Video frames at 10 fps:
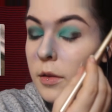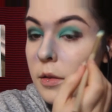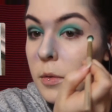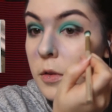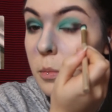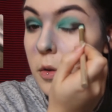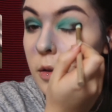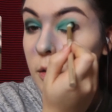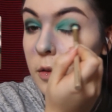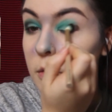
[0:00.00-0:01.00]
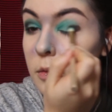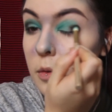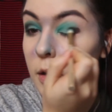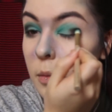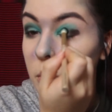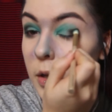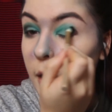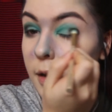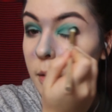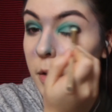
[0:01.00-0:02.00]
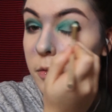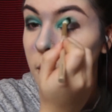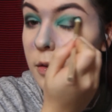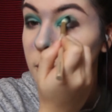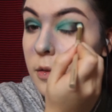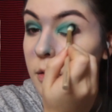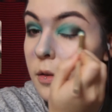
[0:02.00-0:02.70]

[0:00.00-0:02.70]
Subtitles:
So I'm just putting like straight up black on my face.